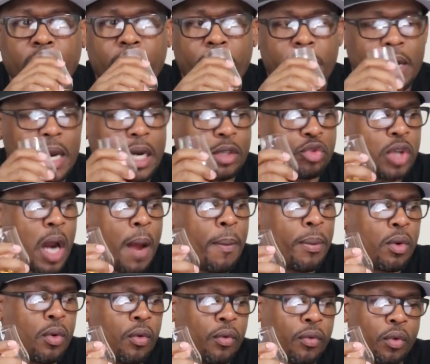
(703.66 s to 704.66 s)
Man, that
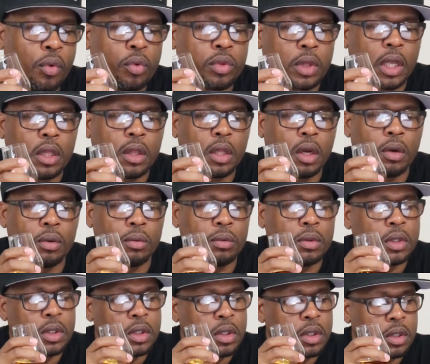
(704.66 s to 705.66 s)
tropical fruit thing though
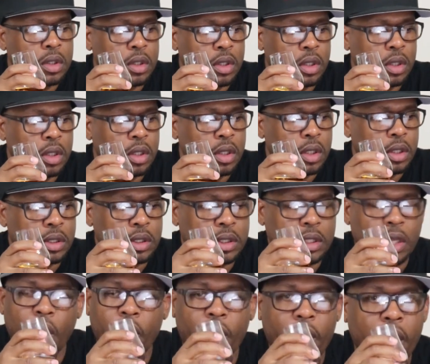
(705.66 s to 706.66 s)
is
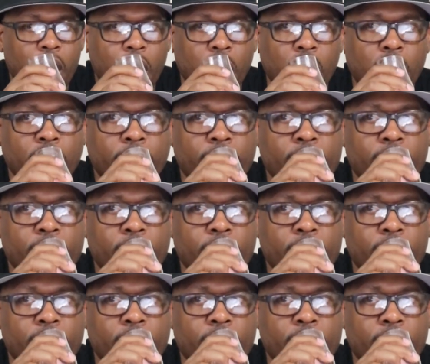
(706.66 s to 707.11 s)
still there.